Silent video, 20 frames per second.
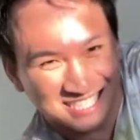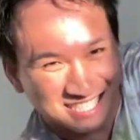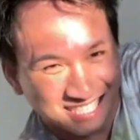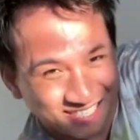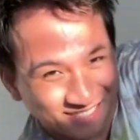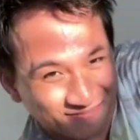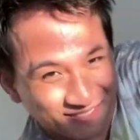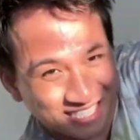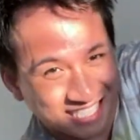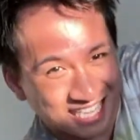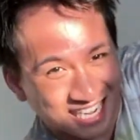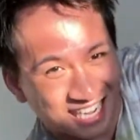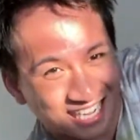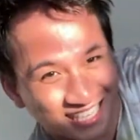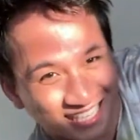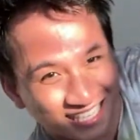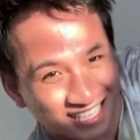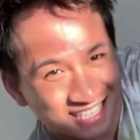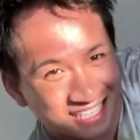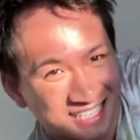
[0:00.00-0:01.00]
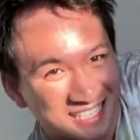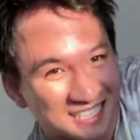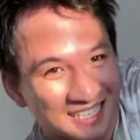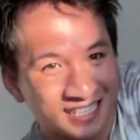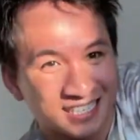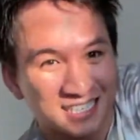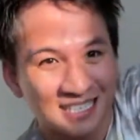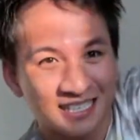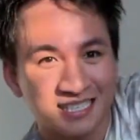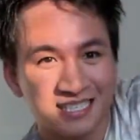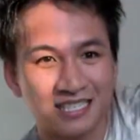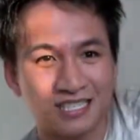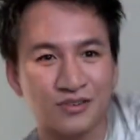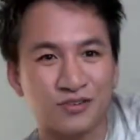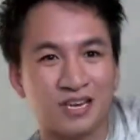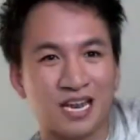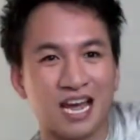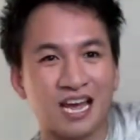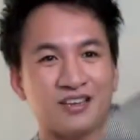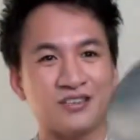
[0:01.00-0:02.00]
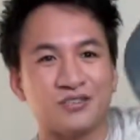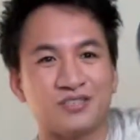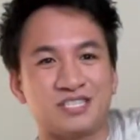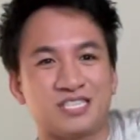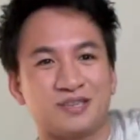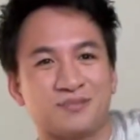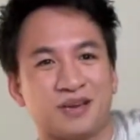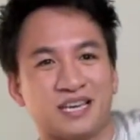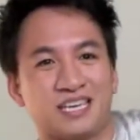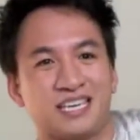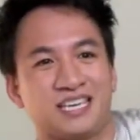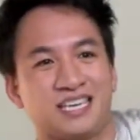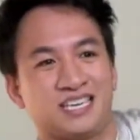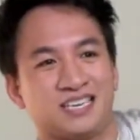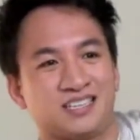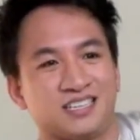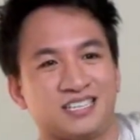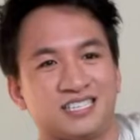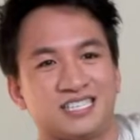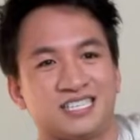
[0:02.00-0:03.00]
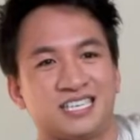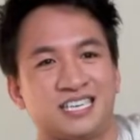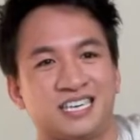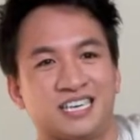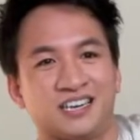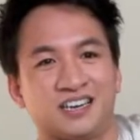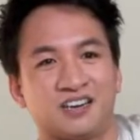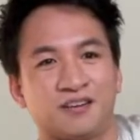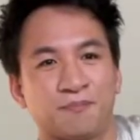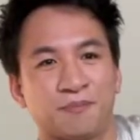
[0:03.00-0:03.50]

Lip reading: Oh my God. So now you see my heel is here,